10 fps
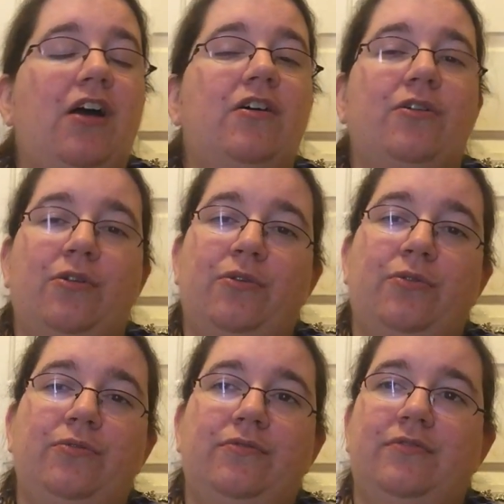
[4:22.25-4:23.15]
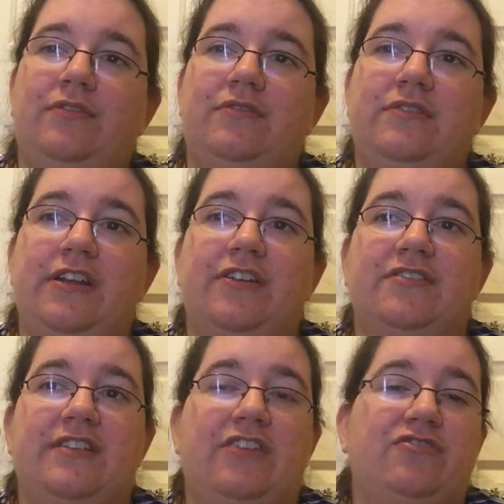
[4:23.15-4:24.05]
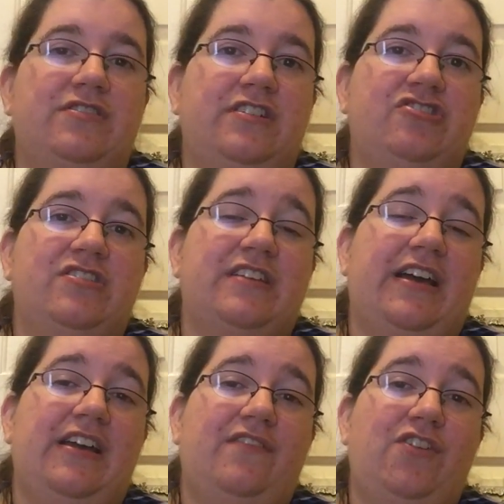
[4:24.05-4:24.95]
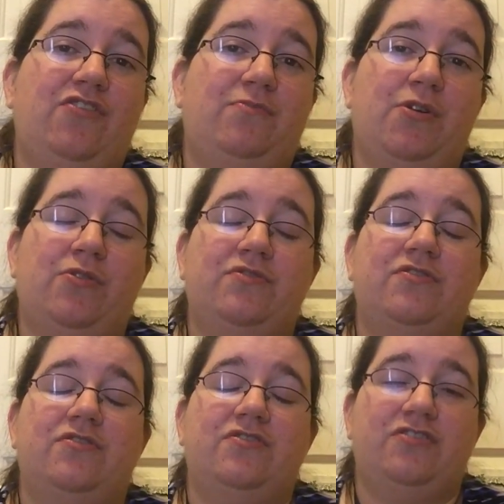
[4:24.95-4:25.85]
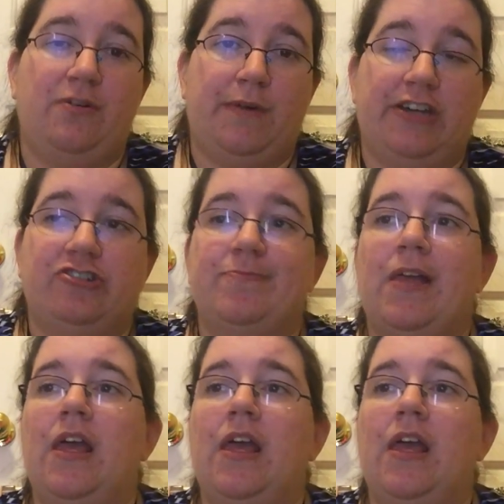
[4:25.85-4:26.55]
Oh dear Sandra Stitches, I have used Mo's so much.